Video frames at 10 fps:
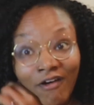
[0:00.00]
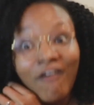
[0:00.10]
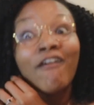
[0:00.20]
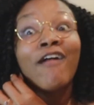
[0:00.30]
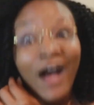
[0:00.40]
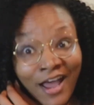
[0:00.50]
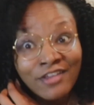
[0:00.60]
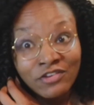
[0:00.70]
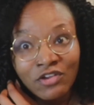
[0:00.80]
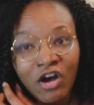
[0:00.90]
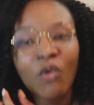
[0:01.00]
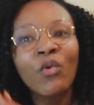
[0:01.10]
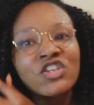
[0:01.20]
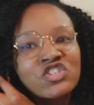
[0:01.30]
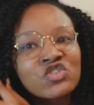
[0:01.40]
all I saw
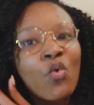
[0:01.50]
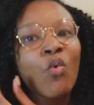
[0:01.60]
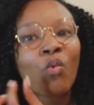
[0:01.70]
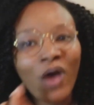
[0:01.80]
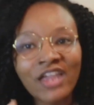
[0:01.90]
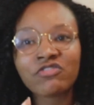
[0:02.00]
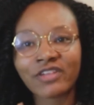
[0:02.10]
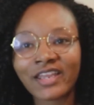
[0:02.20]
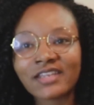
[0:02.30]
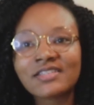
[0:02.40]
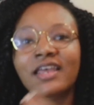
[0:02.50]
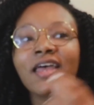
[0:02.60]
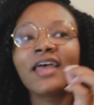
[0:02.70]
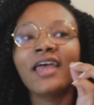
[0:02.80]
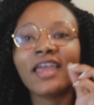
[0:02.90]
was just white flakes
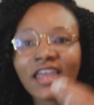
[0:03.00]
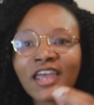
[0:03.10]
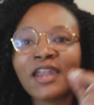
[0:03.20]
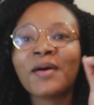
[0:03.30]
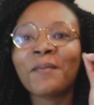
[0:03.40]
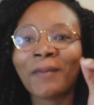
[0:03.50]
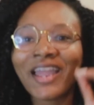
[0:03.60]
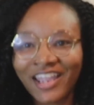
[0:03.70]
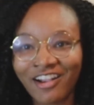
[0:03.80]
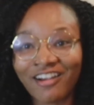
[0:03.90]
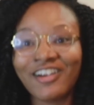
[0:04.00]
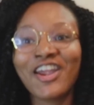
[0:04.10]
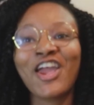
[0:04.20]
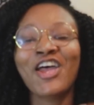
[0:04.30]
in my hair.